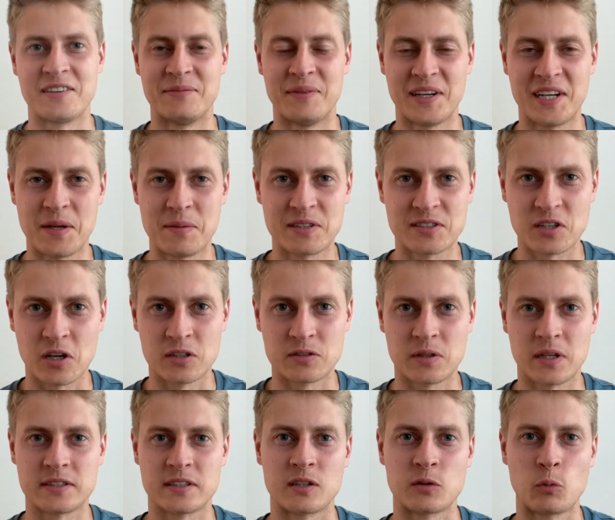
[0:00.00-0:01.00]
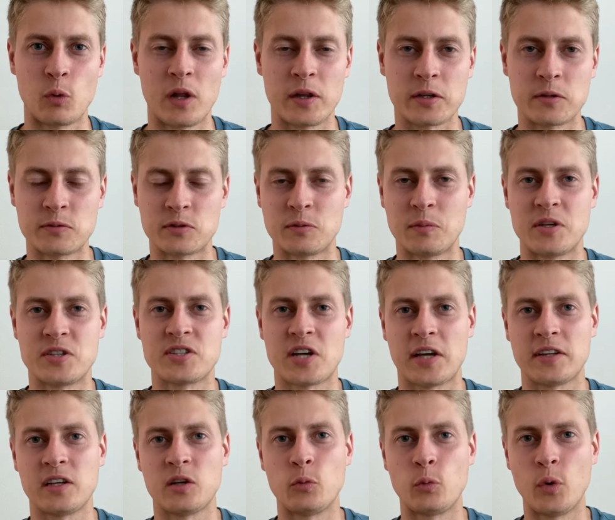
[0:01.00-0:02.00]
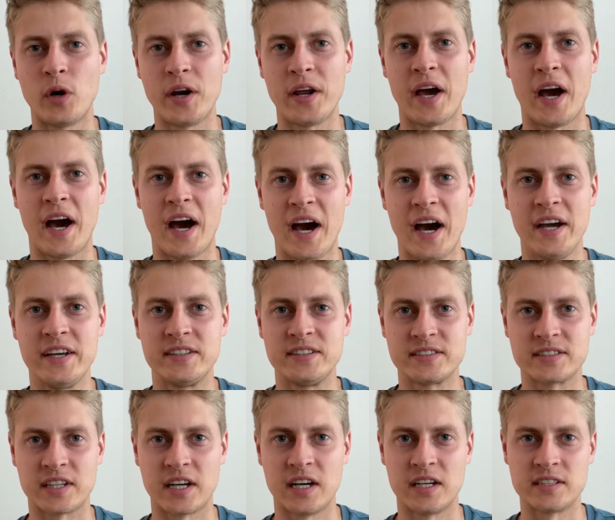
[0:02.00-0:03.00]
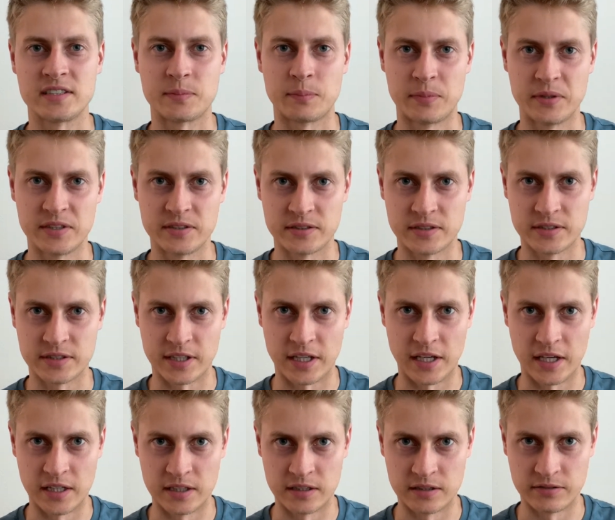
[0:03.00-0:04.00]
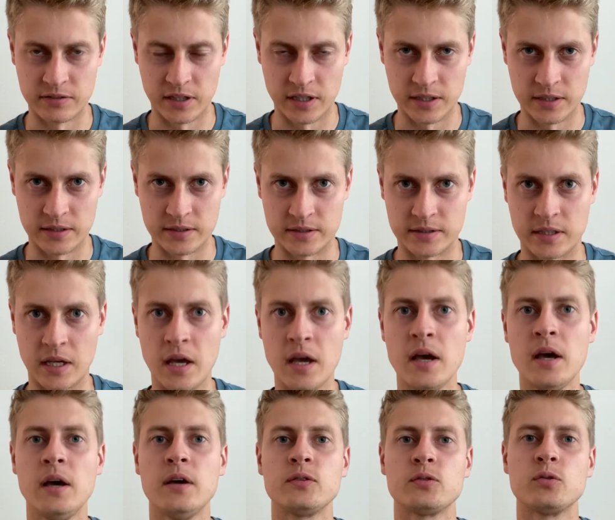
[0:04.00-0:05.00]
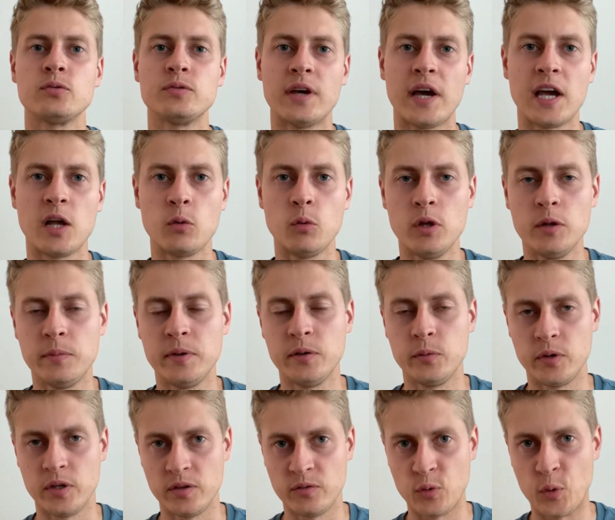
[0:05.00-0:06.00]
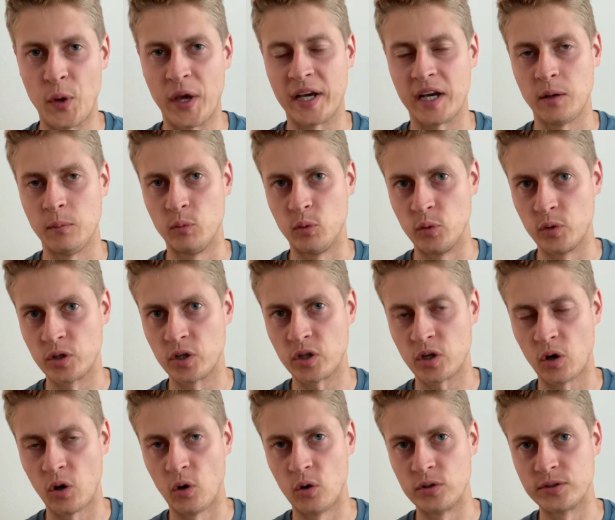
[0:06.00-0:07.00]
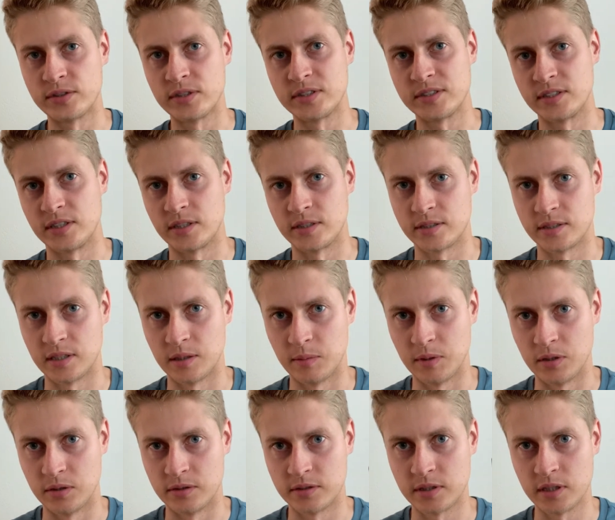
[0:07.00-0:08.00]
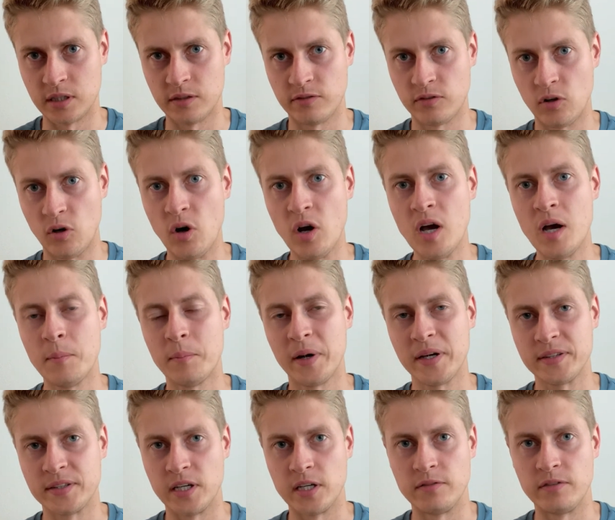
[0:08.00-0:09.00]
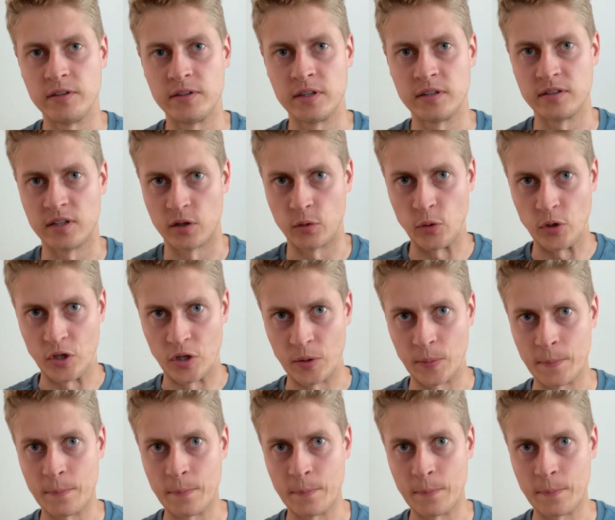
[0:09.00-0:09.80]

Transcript: my name is Konrad and welcome to my channel where I discuss business and finance. Today we'll be reviewing a book called 60 Minute CFO by David Daree.